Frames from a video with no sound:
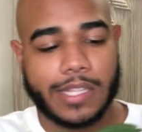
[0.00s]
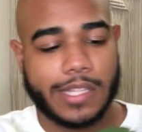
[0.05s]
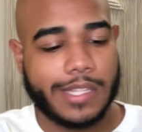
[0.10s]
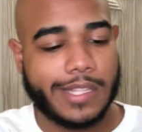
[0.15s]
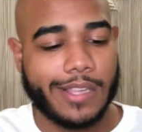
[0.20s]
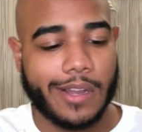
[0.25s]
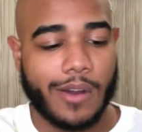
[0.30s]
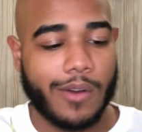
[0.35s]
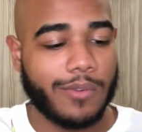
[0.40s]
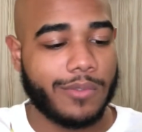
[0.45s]

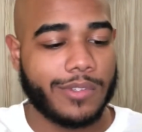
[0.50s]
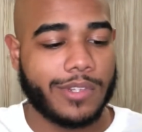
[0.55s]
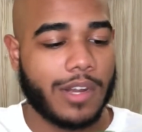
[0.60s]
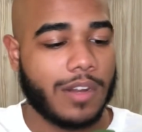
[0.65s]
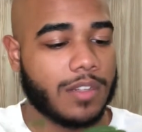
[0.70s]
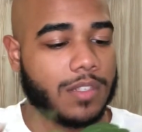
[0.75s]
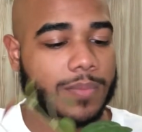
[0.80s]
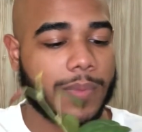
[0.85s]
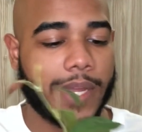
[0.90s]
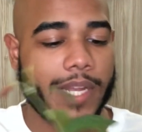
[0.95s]

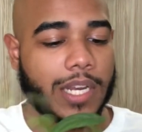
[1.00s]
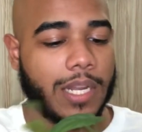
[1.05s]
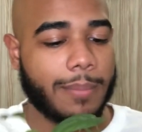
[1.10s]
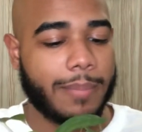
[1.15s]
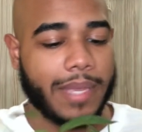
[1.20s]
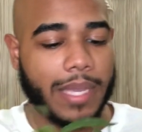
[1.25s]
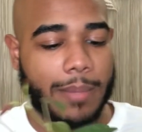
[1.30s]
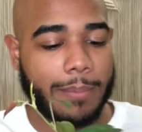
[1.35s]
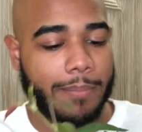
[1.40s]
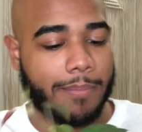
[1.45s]
don't spend a
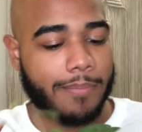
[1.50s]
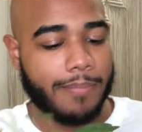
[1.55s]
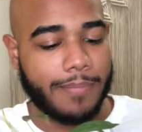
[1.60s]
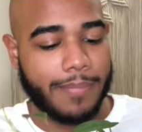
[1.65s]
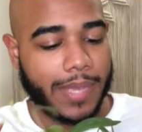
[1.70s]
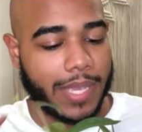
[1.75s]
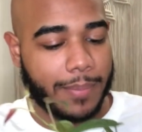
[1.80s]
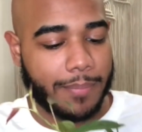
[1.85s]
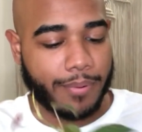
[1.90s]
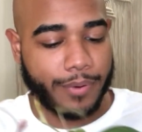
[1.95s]

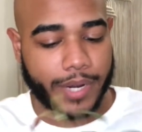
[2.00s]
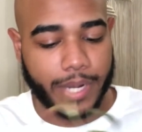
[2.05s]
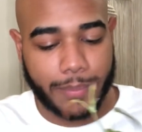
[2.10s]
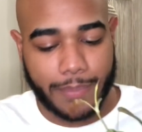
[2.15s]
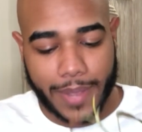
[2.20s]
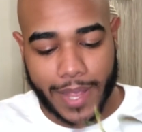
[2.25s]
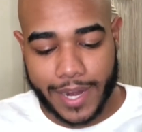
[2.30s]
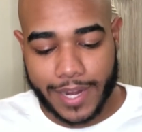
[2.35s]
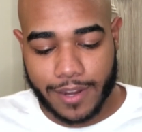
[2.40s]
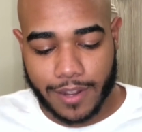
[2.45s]
big pretty
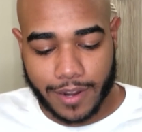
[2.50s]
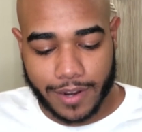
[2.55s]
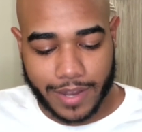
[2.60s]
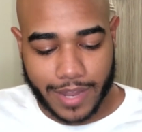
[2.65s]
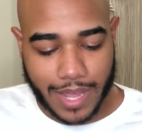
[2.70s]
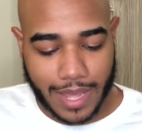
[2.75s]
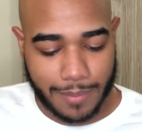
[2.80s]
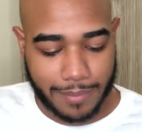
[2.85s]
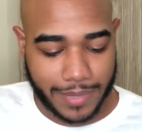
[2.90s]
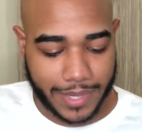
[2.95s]
penny on
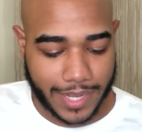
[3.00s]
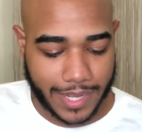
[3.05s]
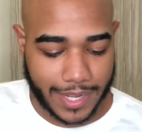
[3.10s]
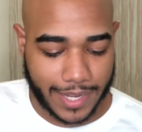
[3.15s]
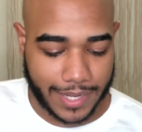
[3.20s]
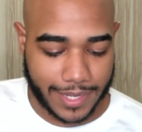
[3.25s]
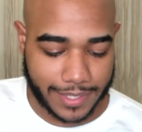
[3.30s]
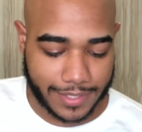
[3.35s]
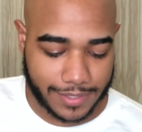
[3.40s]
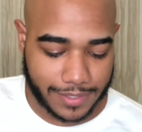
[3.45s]
them,
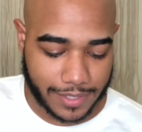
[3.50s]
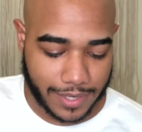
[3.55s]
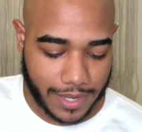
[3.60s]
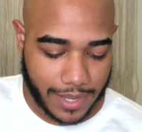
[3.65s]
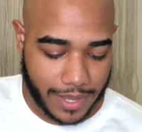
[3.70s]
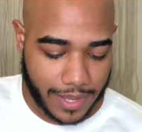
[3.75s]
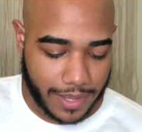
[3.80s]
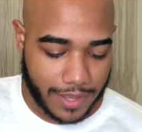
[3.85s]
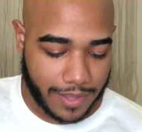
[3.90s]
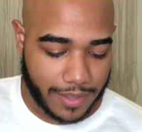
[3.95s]
because
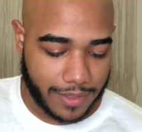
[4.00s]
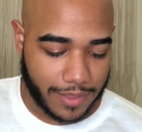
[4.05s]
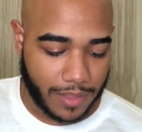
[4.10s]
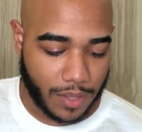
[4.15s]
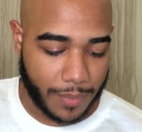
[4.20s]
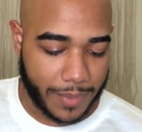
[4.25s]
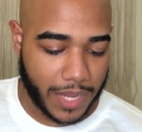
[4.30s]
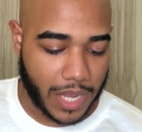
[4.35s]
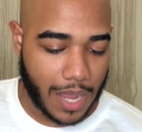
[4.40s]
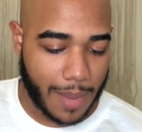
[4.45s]

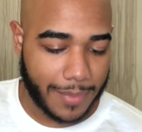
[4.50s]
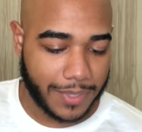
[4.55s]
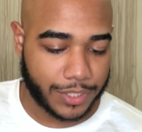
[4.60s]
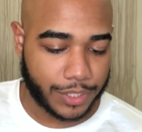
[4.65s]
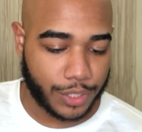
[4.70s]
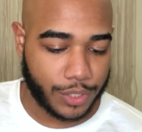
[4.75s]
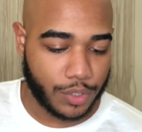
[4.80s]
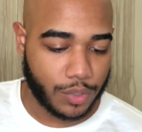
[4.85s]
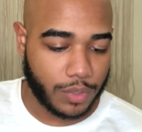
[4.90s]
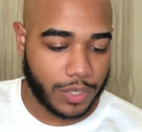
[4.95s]
they'll be coming
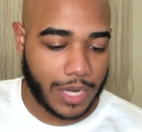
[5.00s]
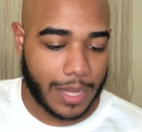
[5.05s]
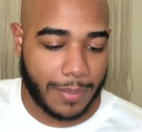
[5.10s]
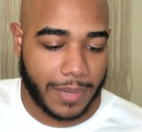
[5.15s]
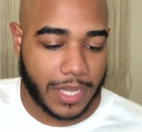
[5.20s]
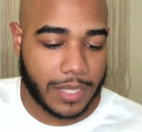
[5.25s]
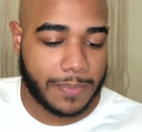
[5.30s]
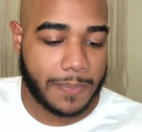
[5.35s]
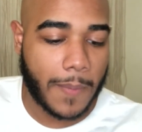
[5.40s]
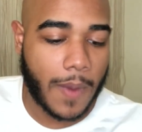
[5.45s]
to you in a
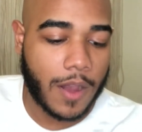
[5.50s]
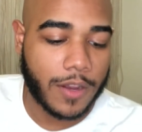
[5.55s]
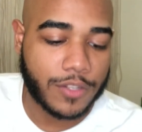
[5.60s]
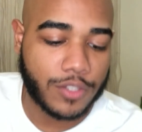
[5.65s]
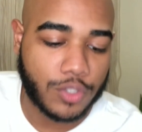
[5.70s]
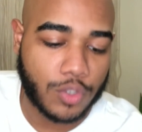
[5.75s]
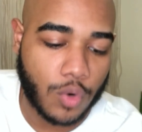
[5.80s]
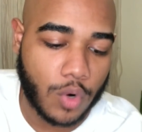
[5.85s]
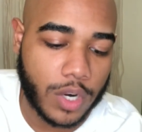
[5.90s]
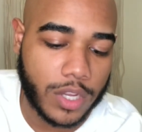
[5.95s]
big box
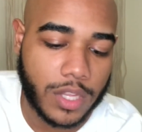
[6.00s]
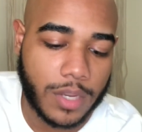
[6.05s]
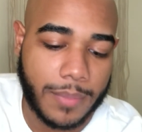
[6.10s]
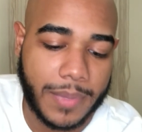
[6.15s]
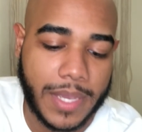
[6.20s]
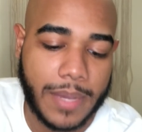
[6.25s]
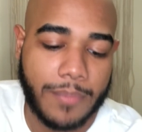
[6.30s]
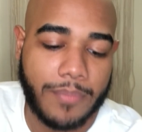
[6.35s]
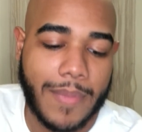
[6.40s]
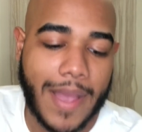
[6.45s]
store. They're
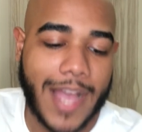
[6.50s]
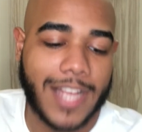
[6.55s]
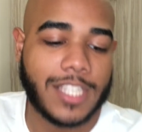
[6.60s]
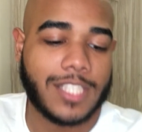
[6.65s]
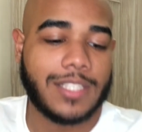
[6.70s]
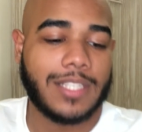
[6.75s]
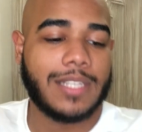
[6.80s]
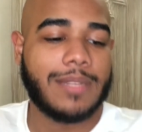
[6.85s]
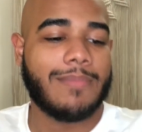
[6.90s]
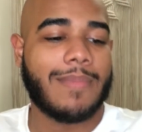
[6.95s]
being
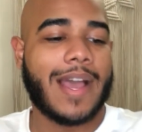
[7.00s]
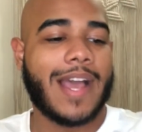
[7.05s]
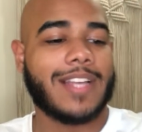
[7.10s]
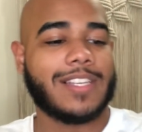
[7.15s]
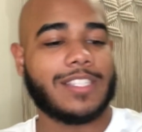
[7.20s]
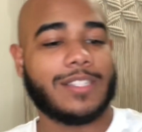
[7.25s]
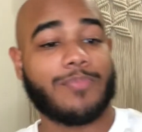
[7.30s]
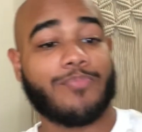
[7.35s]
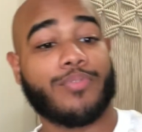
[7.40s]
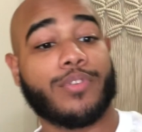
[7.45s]

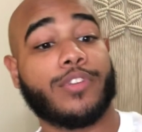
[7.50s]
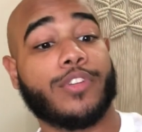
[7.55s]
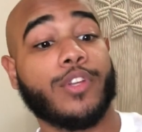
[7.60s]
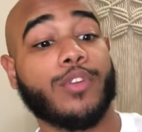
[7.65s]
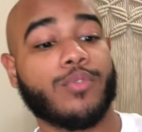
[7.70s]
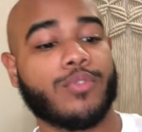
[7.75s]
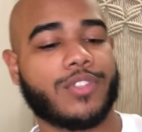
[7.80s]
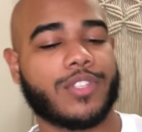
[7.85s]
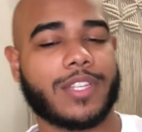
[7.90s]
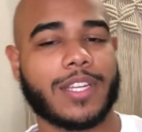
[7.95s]
mass
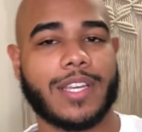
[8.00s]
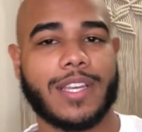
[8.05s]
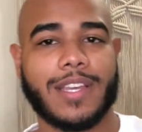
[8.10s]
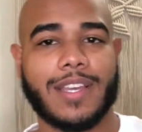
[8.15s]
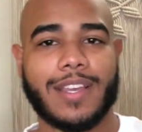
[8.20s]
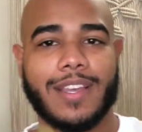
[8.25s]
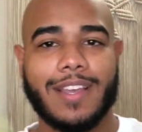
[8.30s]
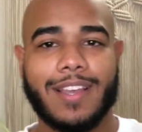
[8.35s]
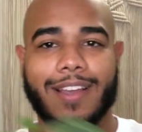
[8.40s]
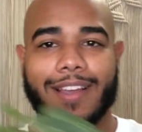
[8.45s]
produced.
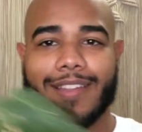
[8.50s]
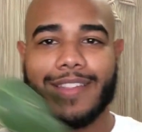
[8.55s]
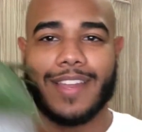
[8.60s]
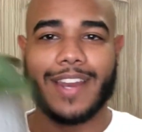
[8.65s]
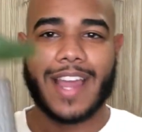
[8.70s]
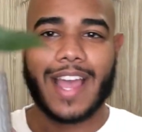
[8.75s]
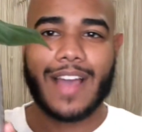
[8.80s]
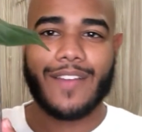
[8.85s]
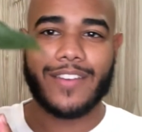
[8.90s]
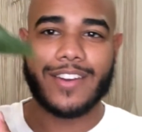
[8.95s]
And then
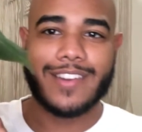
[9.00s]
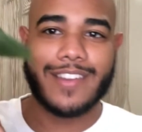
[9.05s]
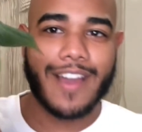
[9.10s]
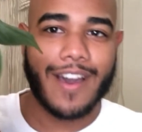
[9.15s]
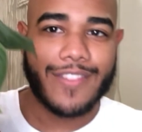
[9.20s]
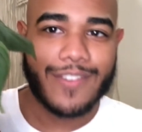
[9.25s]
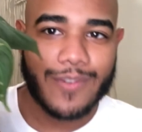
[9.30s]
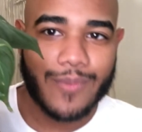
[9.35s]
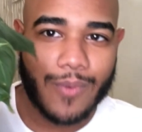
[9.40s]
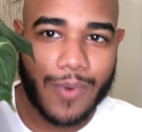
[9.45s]
I have
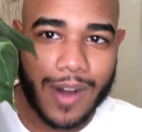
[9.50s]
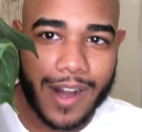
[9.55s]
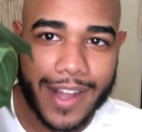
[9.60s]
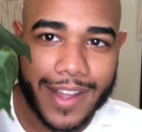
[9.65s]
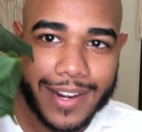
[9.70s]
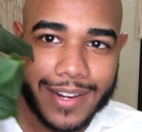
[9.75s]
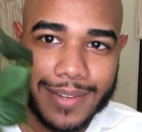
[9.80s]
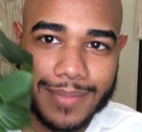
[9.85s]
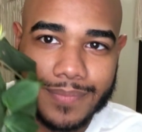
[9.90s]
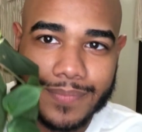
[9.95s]
another
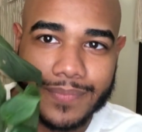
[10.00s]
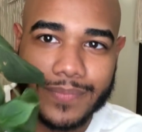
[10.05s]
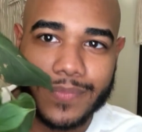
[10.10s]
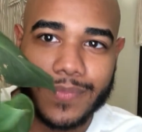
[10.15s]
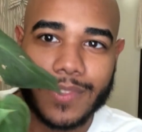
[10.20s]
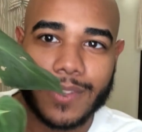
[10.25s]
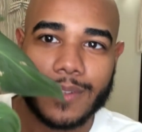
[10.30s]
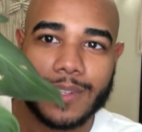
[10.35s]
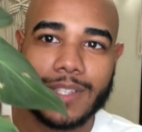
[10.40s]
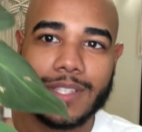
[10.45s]
one,
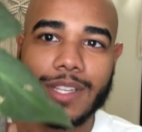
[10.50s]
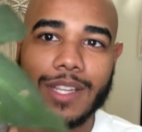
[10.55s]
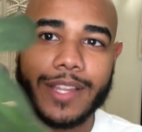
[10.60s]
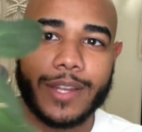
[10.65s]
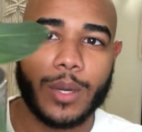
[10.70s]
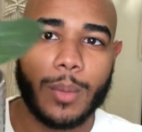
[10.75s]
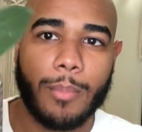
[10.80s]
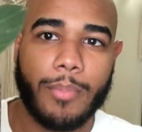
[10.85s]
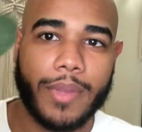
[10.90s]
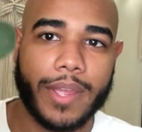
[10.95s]
just a
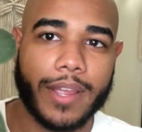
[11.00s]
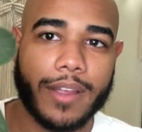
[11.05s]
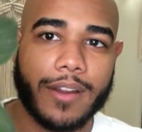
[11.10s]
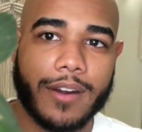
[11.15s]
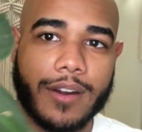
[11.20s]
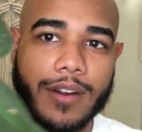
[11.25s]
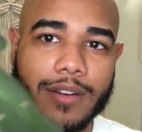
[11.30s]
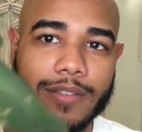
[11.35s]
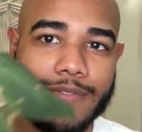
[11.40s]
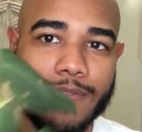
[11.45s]
little
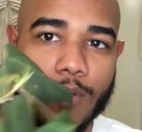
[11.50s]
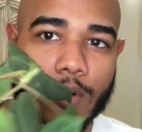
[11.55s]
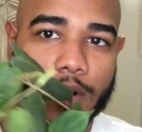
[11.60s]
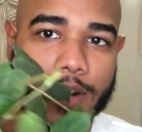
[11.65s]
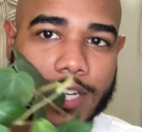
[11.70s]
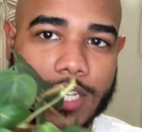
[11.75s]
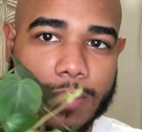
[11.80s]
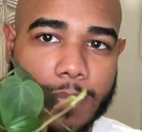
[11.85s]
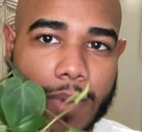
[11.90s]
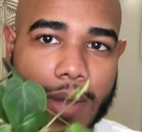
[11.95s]
bigger, in a
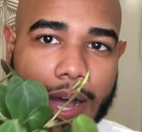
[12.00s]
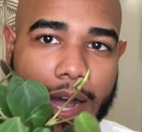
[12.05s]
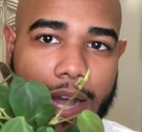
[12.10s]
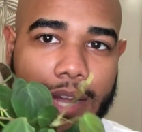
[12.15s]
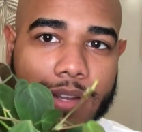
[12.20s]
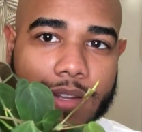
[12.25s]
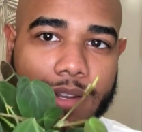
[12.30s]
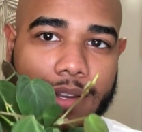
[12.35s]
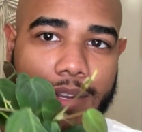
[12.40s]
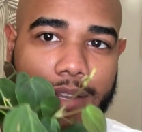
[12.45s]
4-inch
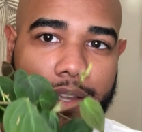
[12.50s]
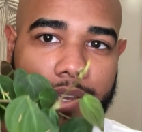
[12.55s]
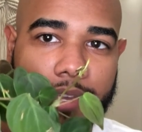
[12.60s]
pot.